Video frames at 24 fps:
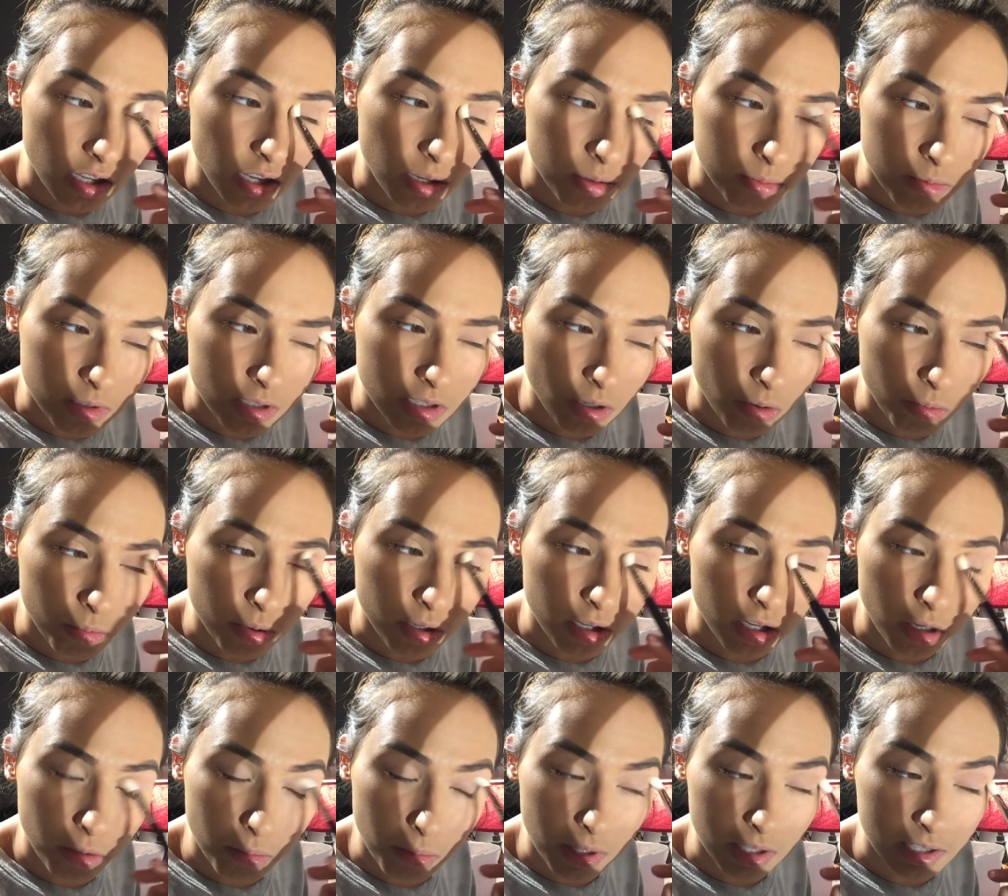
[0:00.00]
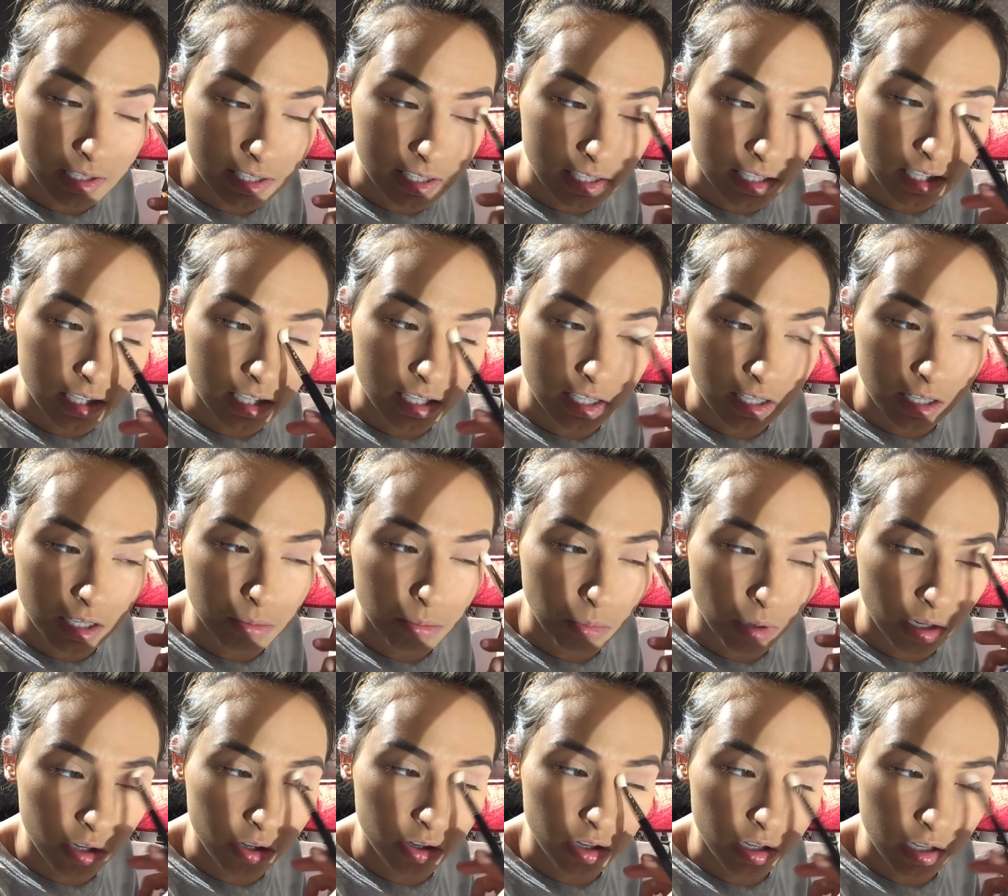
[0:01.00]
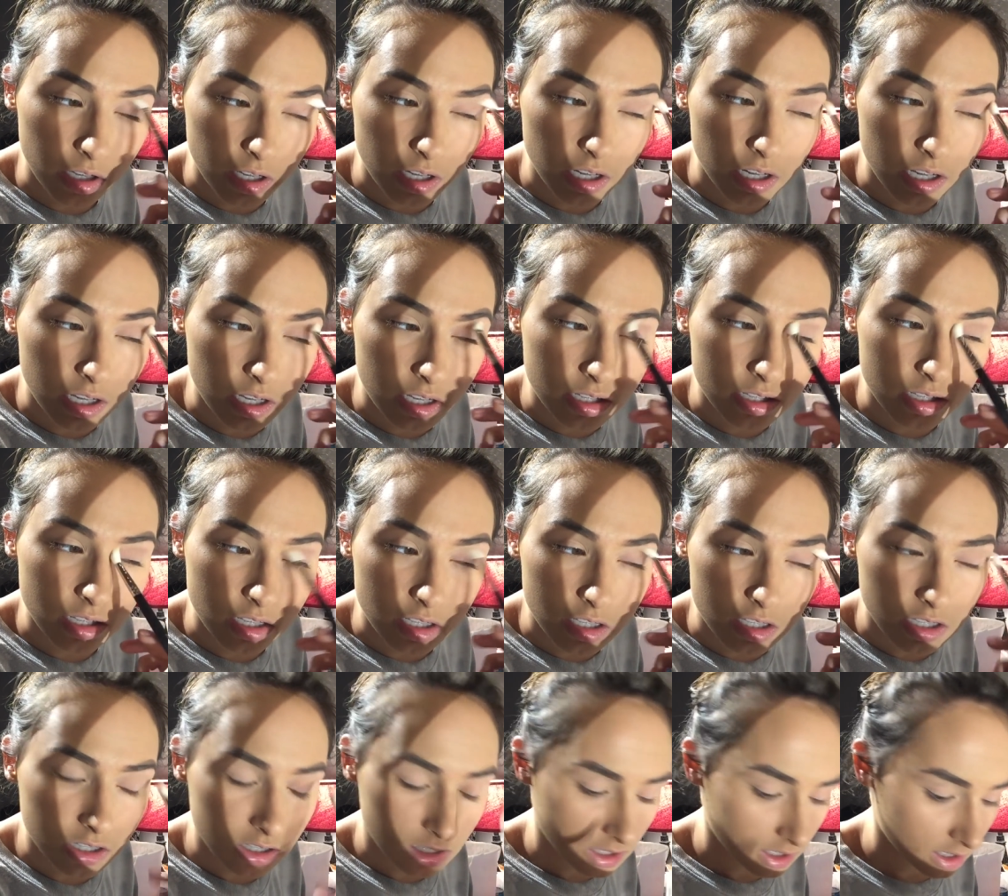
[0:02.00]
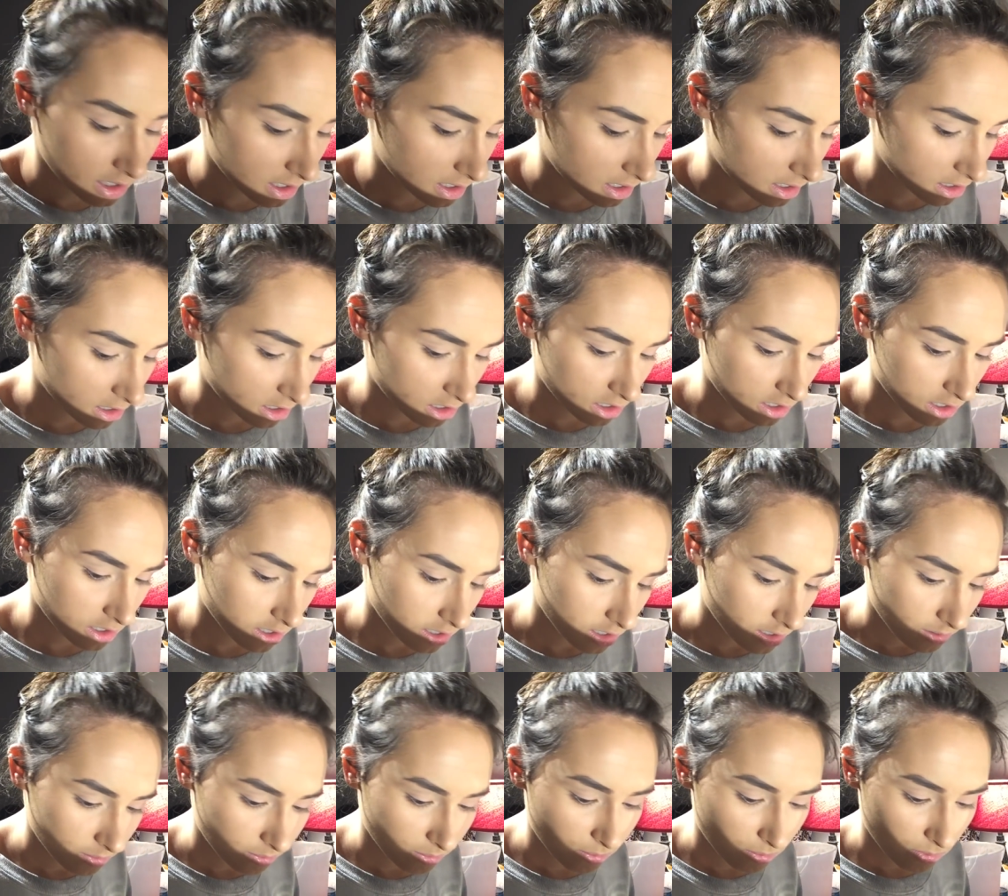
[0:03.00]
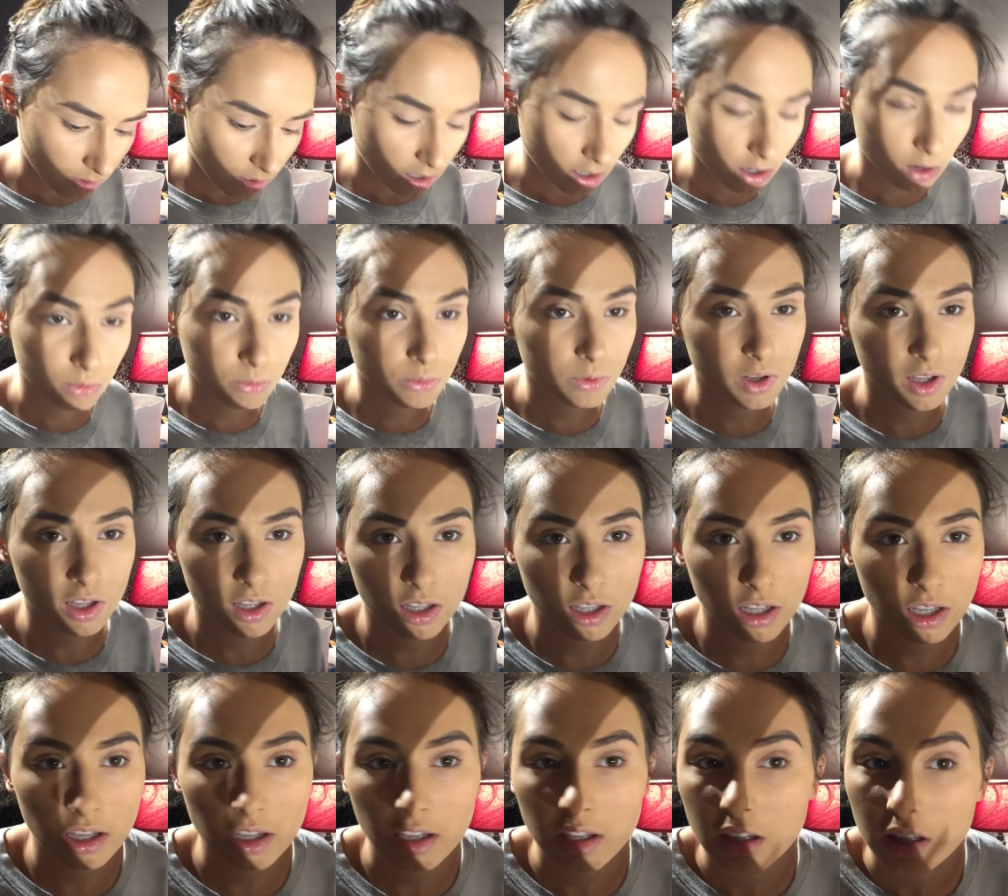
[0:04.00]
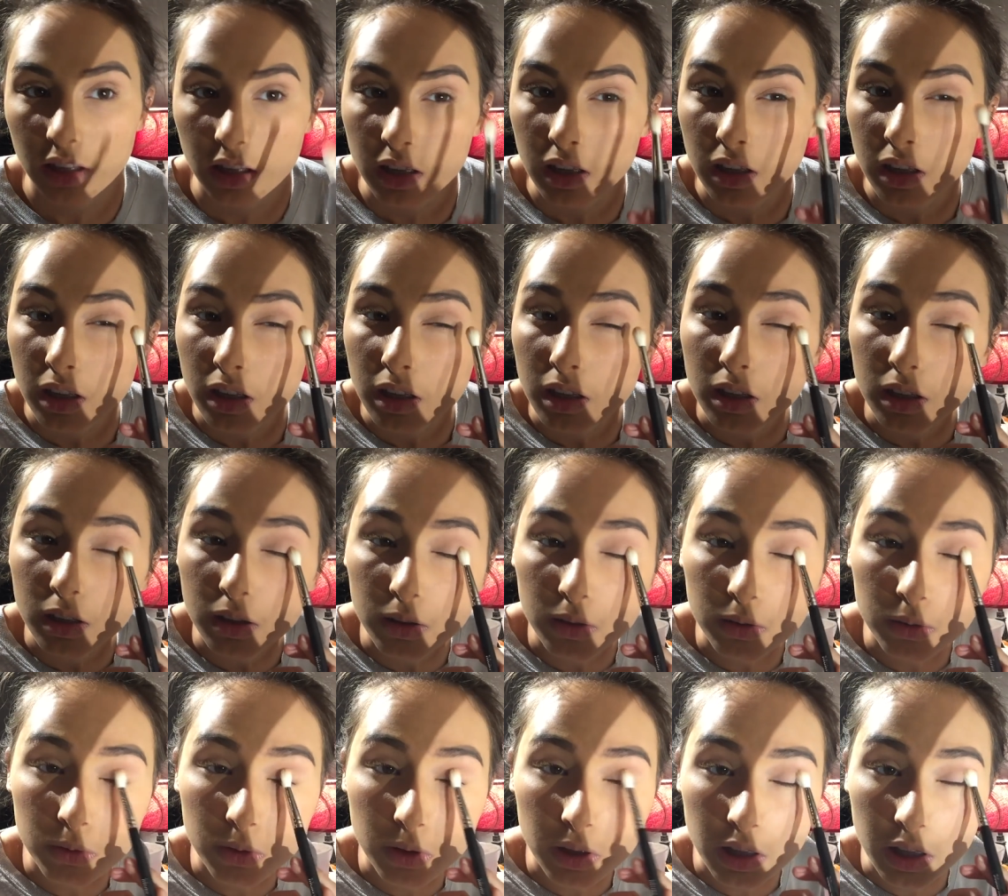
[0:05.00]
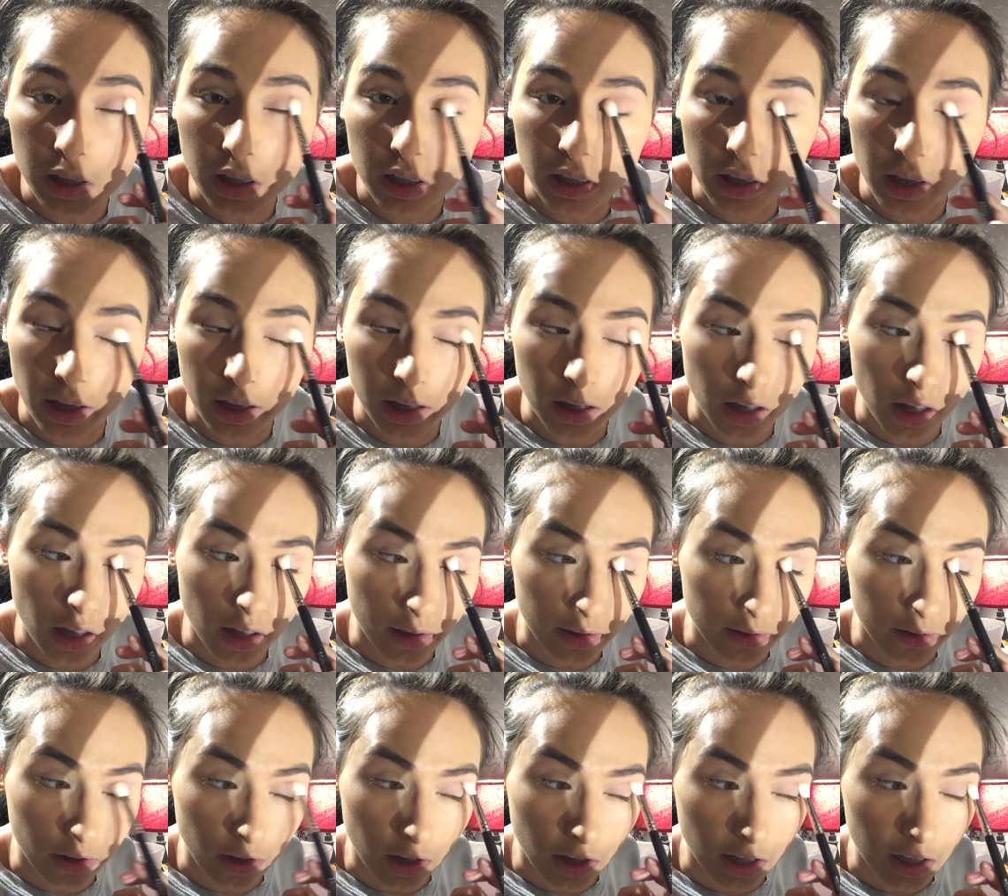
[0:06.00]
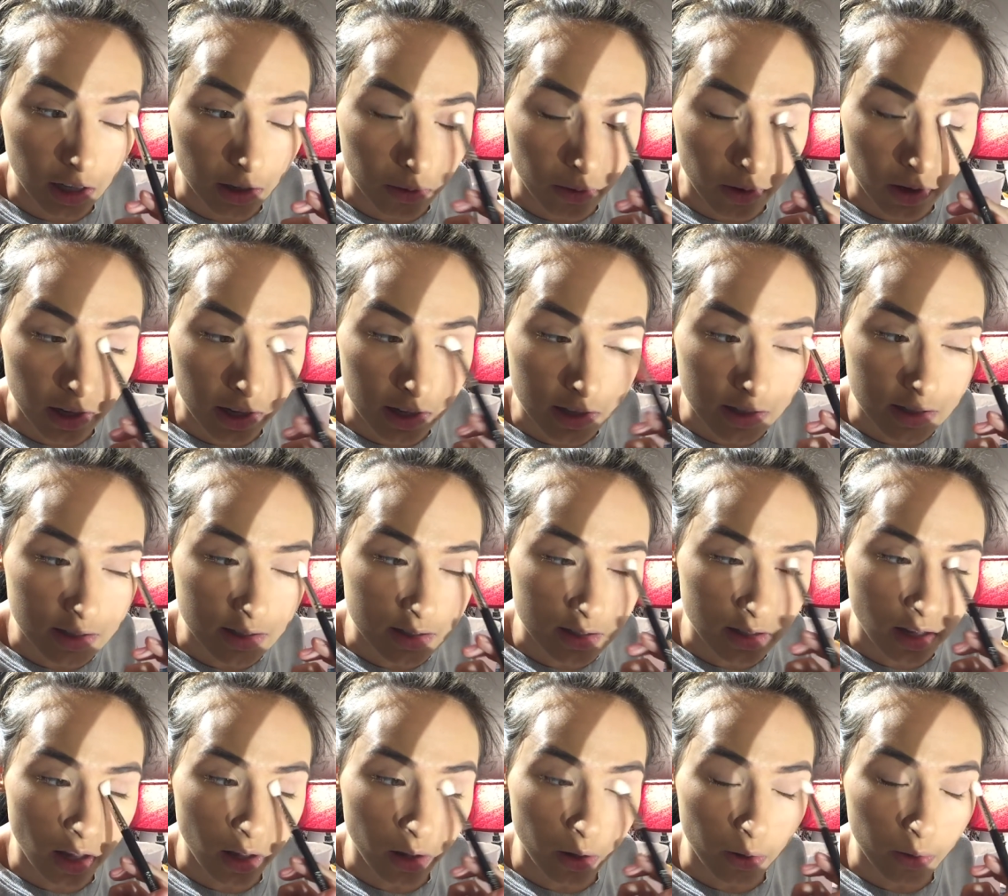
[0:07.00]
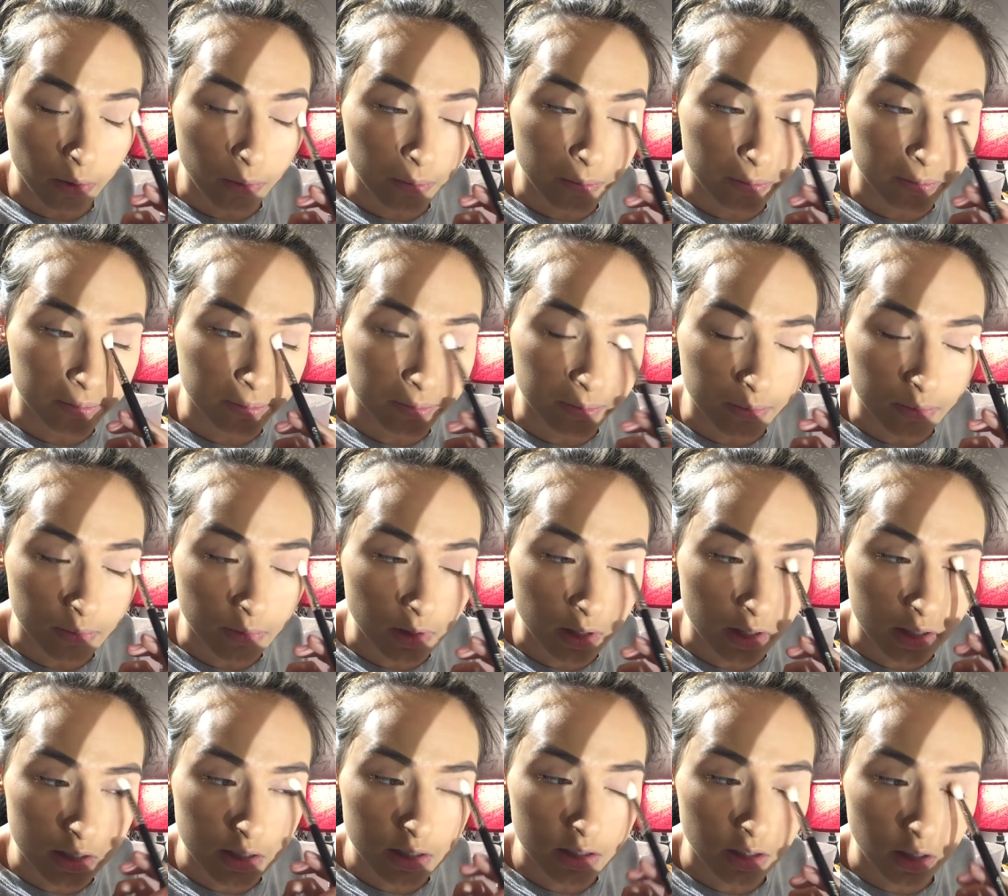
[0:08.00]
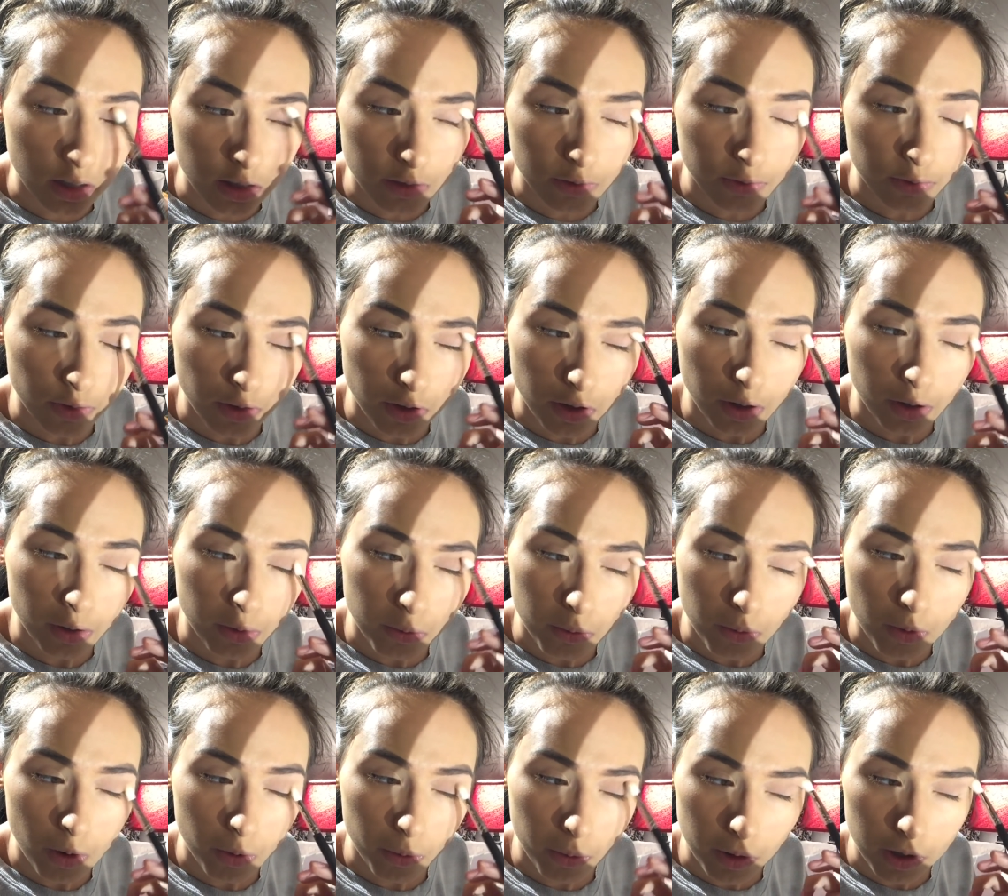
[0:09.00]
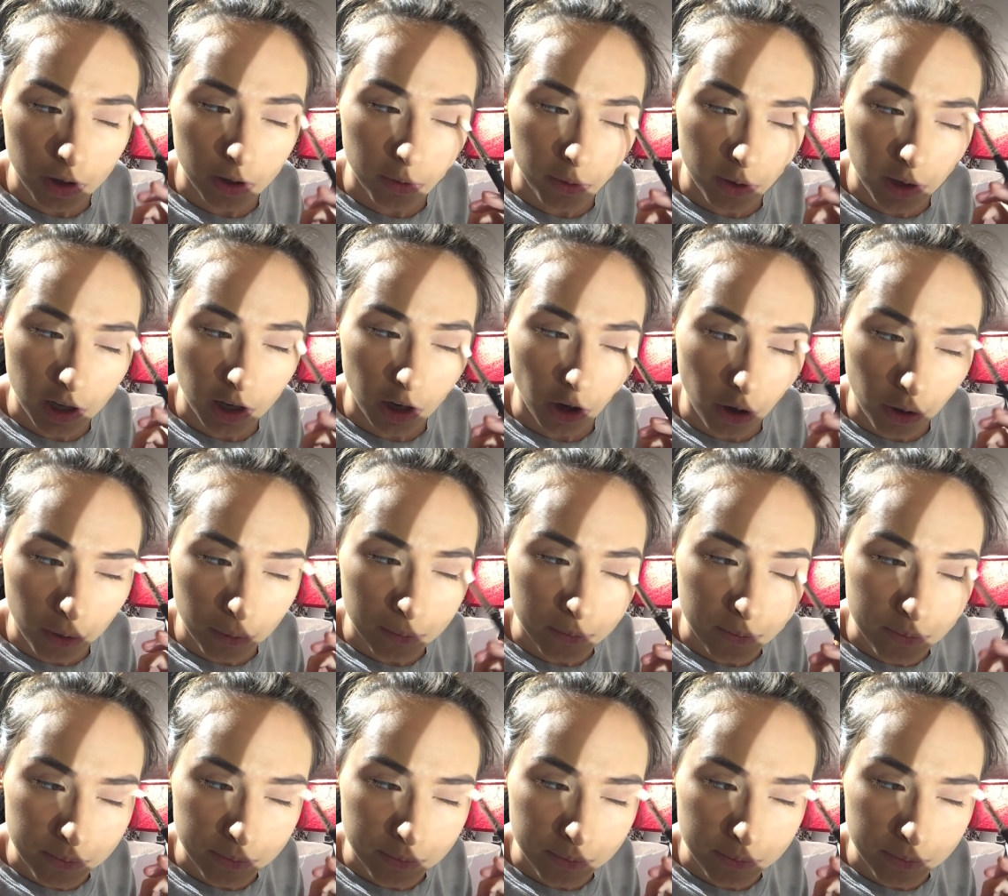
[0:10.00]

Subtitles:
I'm just going to put it on my lid and in my crease, and just, this is just a really, really light color anyway, so it's good for what we're doing here.